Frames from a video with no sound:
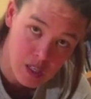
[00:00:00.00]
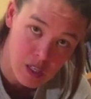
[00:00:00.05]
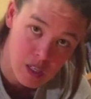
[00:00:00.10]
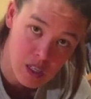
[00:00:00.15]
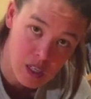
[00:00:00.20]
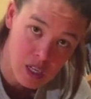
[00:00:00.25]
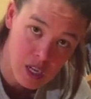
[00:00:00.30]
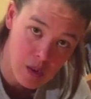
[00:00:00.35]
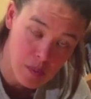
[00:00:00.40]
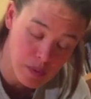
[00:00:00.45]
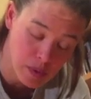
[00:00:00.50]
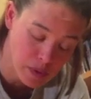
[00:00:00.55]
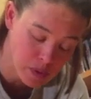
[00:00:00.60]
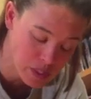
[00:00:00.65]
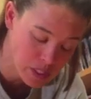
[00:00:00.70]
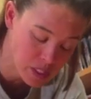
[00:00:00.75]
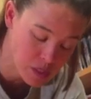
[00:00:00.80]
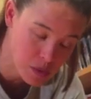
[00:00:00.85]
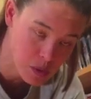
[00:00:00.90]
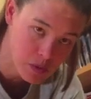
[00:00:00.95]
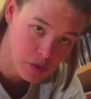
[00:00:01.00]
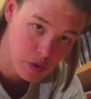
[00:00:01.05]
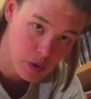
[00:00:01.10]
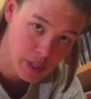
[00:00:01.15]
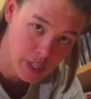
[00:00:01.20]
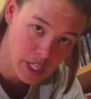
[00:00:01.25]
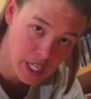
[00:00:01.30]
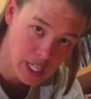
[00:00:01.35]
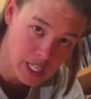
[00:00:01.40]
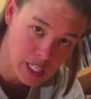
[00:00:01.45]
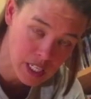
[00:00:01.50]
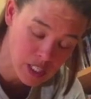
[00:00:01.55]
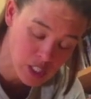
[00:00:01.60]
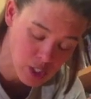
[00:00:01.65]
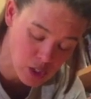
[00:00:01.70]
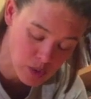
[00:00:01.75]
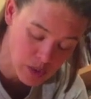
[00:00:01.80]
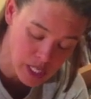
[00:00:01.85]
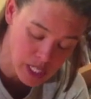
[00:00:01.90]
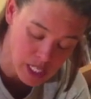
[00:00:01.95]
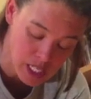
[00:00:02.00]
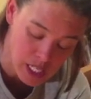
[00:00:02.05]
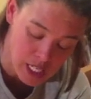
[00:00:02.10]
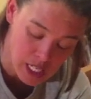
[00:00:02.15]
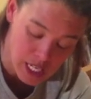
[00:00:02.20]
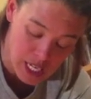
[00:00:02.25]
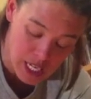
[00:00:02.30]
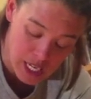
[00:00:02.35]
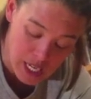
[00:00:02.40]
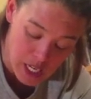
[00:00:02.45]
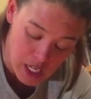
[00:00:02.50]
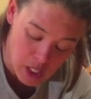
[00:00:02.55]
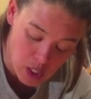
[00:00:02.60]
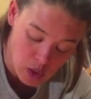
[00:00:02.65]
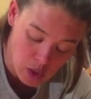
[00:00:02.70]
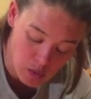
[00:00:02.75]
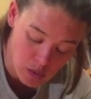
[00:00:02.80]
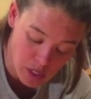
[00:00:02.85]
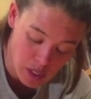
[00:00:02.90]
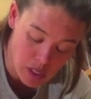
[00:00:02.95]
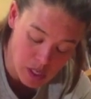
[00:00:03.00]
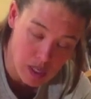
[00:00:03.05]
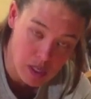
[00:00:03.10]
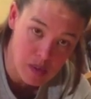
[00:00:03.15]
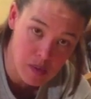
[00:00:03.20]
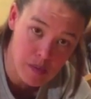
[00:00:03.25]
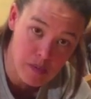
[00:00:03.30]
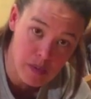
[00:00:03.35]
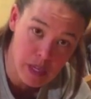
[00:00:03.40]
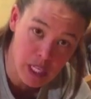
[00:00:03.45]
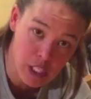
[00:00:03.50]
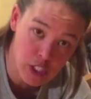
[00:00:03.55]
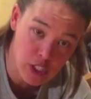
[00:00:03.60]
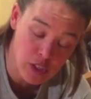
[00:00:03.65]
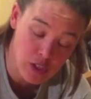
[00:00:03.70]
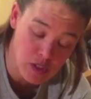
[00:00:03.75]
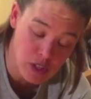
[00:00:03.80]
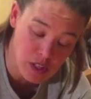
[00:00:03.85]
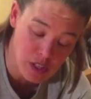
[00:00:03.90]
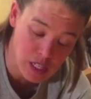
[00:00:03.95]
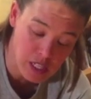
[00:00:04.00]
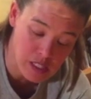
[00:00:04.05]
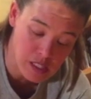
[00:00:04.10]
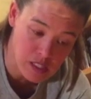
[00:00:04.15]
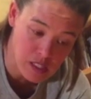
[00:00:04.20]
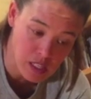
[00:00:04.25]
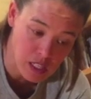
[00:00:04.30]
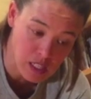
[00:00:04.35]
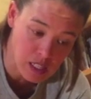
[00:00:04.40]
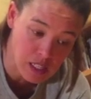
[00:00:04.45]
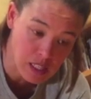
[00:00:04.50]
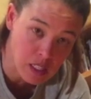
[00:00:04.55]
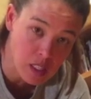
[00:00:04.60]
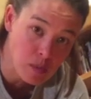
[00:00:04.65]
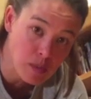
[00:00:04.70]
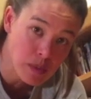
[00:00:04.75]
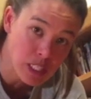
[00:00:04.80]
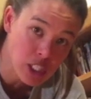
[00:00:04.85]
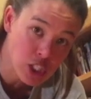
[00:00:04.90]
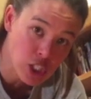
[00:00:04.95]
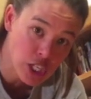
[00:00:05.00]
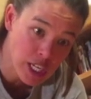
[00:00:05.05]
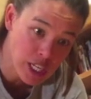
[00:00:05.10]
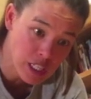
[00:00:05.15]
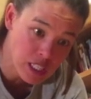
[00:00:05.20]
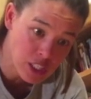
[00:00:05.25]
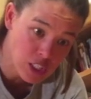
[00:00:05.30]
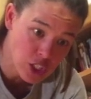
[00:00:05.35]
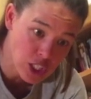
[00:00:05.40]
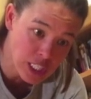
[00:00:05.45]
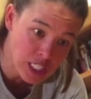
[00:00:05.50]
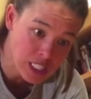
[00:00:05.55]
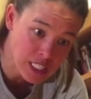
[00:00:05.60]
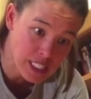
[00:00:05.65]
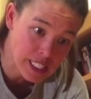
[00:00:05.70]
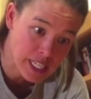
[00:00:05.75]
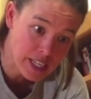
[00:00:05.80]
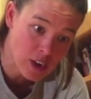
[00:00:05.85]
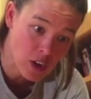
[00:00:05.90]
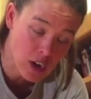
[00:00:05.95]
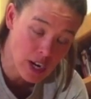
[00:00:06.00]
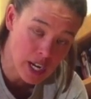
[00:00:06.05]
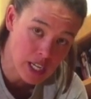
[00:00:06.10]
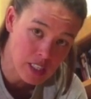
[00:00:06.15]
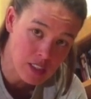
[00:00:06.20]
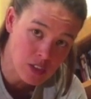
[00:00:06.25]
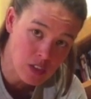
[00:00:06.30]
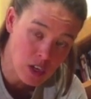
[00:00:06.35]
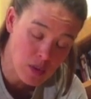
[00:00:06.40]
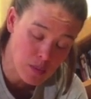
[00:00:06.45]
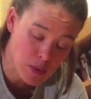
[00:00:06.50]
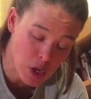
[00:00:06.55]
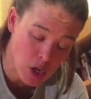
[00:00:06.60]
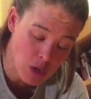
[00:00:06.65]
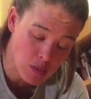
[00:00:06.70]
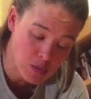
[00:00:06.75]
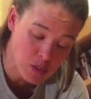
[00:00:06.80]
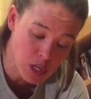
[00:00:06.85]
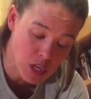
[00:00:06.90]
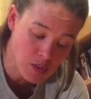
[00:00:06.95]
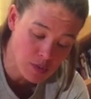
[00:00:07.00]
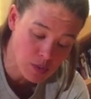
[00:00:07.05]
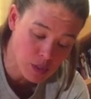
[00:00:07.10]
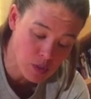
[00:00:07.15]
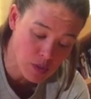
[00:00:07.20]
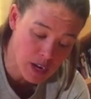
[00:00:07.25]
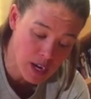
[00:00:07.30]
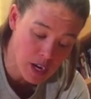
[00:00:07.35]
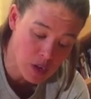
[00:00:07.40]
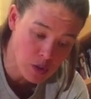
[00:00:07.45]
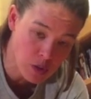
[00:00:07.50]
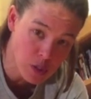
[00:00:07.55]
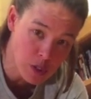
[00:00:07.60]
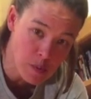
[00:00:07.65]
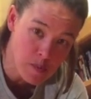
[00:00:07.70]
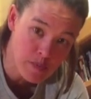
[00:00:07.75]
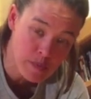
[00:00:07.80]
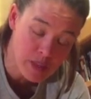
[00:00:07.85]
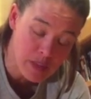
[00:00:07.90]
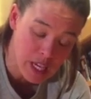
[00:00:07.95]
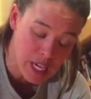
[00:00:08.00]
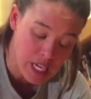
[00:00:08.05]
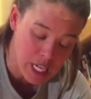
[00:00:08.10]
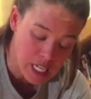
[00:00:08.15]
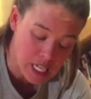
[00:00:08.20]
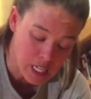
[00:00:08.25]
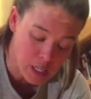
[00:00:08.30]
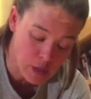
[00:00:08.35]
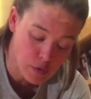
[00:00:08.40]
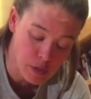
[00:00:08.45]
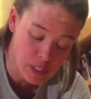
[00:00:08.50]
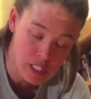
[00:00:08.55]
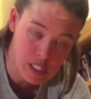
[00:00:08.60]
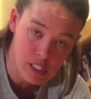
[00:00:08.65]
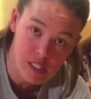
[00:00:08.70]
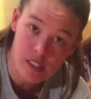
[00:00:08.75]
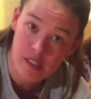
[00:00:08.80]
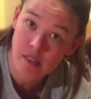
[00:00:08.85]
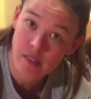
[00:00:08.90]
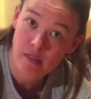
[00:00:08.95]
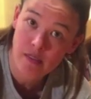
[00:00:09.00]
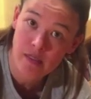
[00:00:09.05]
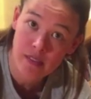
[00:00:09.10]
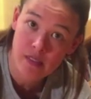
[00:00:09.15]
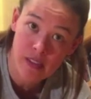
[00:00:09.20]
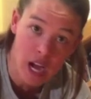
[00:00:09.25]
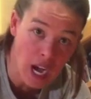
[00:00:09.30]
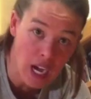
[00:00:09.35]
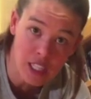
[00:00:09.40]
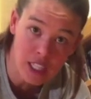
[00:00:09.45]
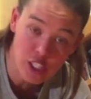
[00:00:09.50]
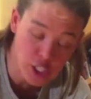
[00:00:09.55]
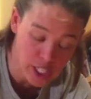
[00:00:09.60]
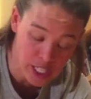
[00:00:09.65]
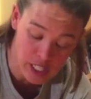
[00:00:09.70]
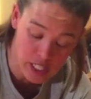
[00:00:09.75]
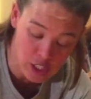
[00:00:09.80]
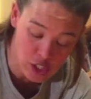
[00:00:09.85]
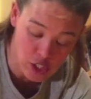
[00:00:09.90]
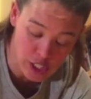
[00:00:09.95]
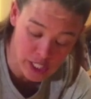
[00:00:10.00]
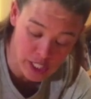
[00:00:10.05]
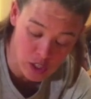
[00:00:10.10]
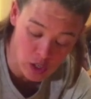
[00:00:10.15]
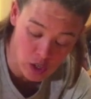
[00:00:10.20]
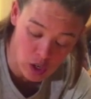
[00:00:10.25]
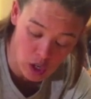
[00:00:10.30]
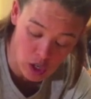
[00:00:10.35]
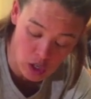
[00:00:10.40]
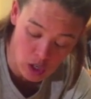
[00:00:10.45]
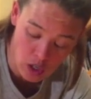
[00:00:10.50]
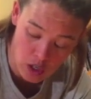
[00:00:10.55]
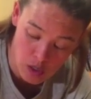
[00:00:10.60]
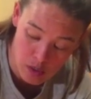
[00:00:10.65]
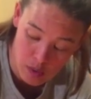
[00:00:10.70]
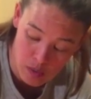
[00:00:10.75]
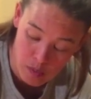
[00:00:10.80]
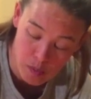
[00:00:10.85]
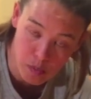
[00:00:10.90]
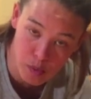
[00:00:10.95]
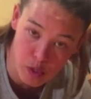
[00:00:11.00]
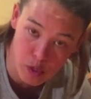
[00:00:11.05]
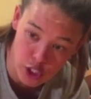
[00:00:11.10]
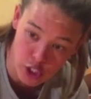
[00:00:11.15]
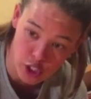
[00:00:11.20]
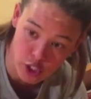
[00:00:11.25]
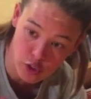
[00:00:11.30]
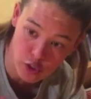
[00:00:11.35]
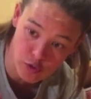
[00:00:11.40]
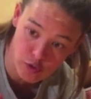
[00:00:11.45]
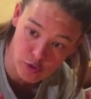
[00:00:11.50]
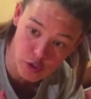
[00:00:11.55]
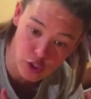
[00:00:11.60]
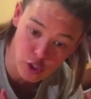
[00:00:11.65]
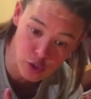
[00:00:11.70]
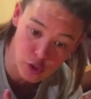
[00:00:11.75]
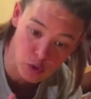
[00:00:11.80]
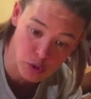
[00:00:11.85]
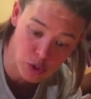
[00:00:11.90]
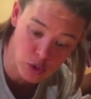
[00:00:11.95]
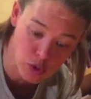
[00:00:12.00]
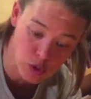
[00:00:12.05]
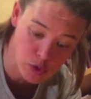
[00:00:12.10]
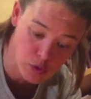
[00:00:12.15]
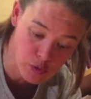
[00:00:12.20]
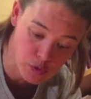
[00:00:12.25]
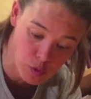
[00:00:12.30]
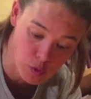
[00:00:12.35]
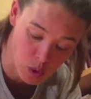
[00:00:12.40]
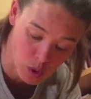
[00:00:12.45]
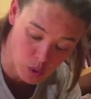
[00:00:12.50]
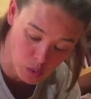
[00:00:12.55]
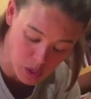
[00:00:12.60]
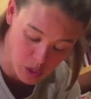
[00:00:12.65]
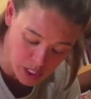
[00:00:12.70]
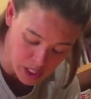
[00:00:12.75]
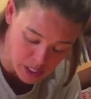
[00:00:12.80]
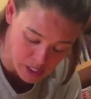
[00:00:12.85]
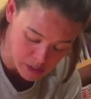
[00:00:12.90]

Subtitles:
Couple things before you get into it. You want to make sure that it's a little bit challenging to get your palms off the ground. If it's not challenging at all, push your shoulders forward,